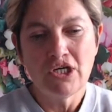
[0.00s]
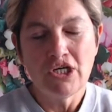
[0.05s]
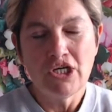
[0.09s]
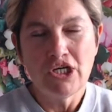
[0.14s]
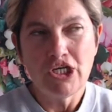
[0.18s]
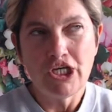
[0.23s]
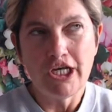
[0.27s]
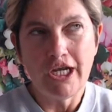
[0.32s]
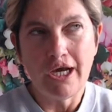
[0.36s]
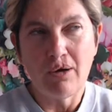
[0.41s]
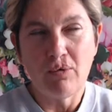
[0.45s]

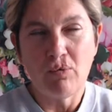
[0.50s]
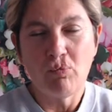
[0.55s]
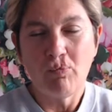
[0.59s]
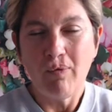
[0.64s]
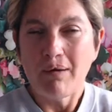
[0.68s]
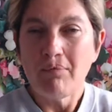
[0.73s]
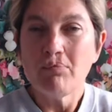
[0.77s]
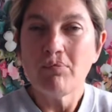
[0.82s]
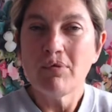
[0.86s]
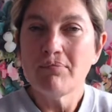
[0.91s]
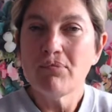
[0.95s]
You know,
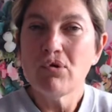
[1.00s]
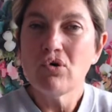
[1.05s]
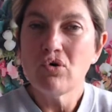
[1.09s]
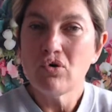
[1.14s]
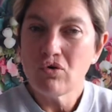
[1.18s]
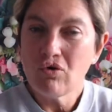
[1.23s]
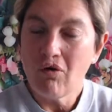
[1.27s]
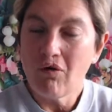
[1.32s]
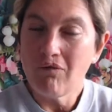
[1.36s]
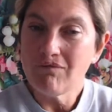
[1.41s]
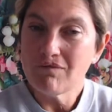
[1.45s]
when we're more
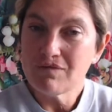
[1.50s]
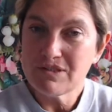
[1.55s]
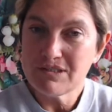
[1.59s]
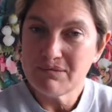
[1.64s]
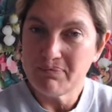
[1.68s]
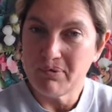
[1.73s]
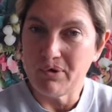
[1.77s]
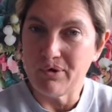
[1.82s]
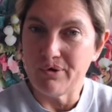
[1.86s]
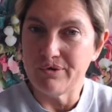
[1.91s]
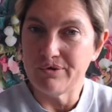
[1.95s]

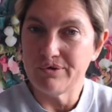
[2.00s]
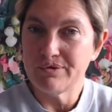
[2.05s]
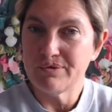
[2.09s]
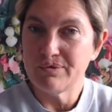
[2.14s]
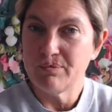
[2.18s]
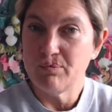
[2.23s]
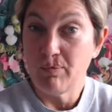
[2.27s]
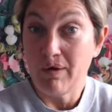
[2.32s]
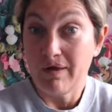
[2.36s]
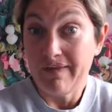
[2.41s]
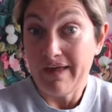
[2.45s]
comfortable
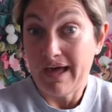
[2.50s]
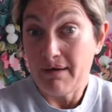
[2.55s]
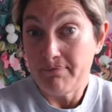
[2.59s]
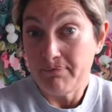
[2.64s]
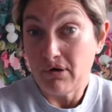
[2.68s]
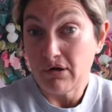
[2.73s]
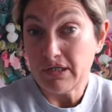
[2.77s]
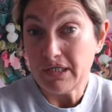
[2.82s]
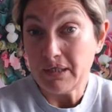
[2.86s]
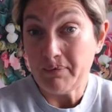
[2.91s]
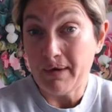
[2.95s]
with our
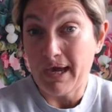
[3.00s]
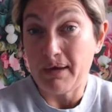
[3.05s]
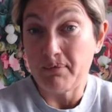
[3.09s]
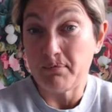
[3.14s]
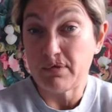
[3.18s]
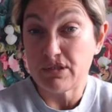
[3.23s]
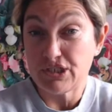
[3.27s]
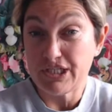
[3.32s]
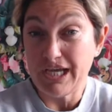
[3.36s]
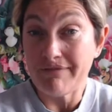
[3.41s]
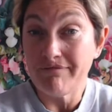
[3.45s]
body weight,
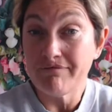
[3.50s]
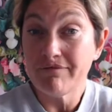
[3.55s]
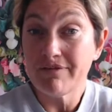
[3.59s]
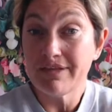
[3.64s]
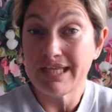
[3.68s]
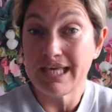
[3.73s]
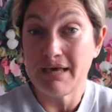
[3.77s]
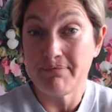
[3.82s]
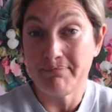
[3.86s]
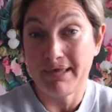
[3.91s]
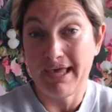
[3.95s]
we're
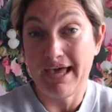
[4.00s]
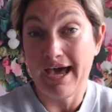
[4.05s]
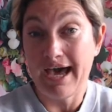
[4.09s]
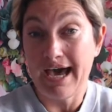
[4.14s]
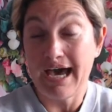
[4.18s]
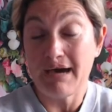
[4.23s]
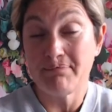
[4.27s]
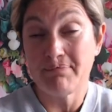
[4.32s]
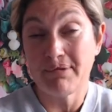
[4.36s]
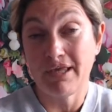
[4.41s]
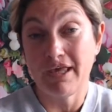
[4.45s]
generally a bit
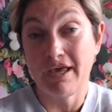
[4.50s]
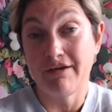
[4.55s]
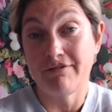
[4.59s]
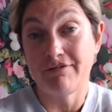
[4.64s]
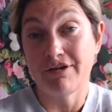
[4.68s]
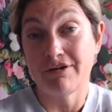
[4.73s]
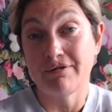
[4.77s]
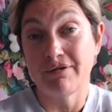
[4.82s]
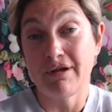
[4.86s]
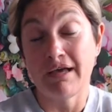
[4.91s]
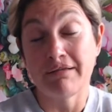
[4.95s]
happier
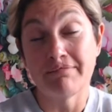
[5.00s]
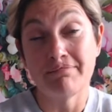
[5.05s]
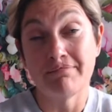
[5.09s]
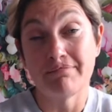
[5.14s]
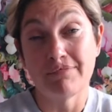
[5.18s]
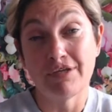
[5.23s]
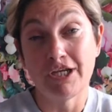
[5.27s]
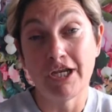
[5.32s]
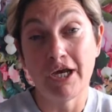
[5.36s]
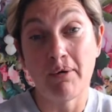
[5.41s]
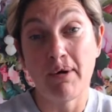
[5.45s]
and
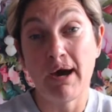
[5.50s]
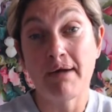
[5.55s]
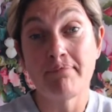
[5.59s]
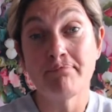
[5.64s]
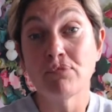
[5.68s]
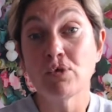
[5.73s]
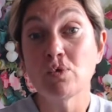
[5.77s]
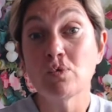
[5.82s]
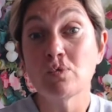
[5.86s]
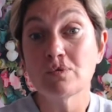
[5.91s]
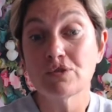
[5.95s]
you know, our
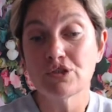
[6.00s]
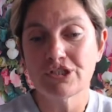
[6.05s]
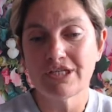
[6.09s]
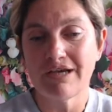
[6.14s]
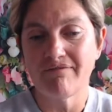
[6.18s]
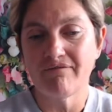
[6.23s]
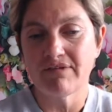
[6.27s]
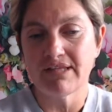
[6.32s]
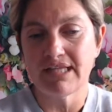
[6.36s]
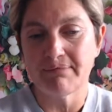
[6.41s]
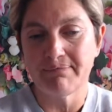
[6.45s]
mood's
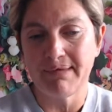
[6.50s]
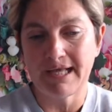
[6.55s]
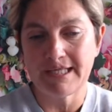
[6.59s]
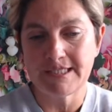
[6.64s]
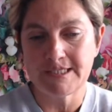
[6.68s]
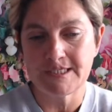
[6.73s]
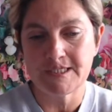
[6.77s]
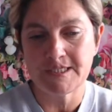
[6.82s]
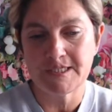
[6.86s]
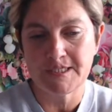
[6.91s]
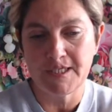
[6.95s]
generally
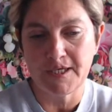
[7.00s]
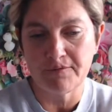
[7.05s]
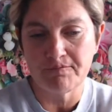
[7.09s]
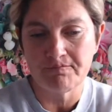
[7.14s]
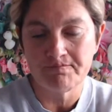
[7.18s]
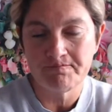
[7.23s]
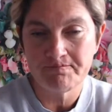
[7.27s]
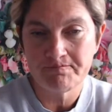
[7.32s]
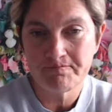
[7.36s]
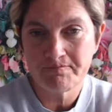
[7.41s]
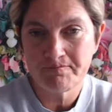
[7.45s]
better too.
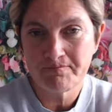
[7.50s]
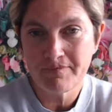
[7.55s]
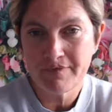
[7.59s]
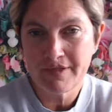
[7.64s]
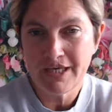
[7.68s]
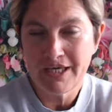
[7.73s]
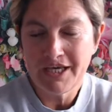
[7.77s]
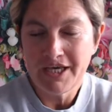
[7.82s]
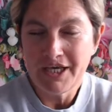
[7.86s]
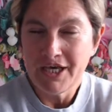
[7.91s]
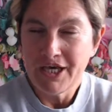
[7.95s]

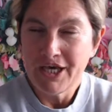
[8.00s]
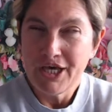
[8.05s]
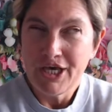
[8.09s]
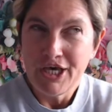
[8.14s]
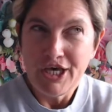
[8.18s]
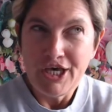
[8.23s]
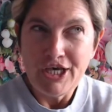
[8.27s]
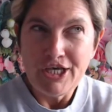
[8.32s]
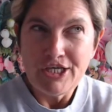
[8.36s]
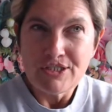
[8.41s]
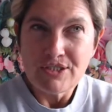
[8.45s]

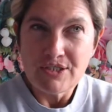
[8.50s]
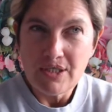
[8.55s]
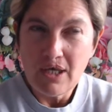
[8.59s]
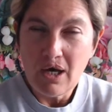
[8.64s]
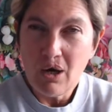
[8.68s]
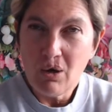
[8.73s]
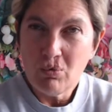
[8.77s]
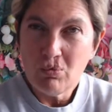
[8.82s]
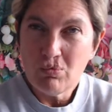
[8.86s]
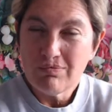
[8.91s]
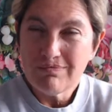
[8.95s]

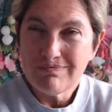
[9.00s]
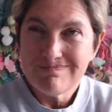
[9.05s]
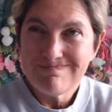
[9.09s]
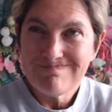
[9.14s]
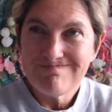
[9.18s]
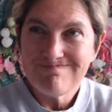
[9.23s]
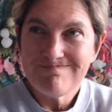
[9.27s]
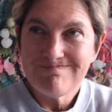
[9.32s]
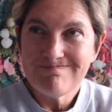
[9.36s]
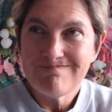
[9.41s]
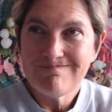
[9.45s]
So
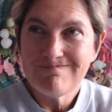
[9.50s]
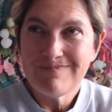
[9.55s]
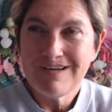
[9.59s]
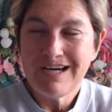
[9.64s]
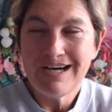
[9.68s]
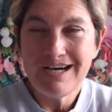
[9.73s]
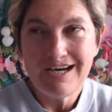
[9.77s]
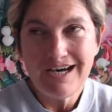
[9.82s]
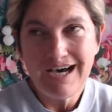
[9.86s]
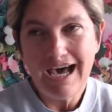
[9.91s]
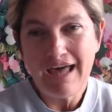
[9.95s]

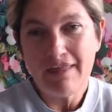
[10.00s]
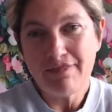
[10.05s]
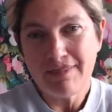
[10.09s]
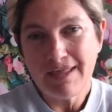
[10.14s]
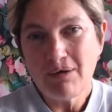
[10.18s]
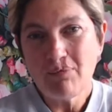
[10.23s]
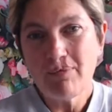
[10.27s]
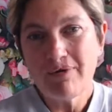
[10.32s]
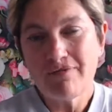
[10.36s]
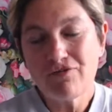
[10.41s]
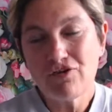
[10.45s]
I
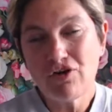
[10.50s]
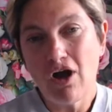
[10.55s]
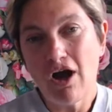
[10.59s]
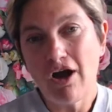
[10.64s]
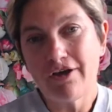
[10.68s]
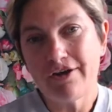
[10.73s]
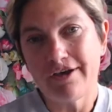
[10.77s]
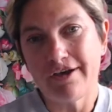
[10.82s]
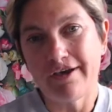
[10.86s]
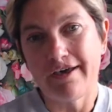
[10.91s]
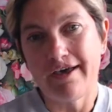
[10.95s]
think we've got
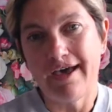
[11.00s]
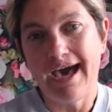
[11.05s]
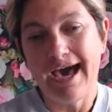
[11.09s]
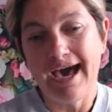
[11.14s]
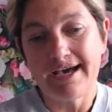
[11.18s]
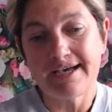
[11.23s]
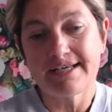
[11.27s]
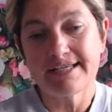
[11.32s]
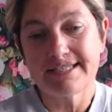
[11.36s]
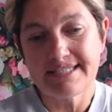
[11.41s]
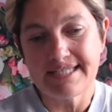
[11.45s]
to
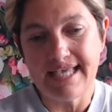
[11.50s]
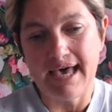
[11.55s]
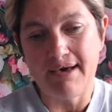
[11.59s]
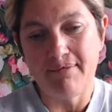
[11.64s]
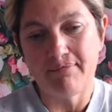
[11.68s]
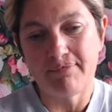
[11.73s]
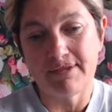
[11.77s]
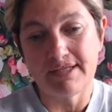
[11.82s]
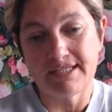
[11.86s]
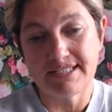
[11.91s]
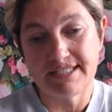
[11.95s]

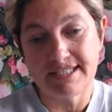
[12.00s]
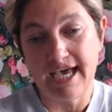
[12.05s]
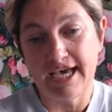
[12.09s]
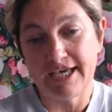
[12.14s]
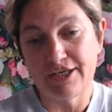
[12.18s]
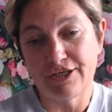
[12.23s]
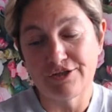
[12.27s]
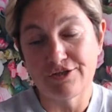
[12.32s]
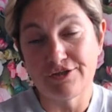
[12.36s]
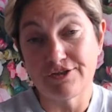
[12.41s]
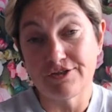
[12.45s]
accept the
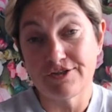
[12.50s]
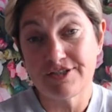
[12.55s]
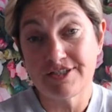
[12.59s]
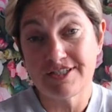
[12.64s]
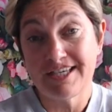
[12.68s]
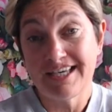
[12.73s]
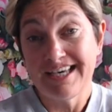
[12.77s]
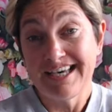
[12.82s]
science.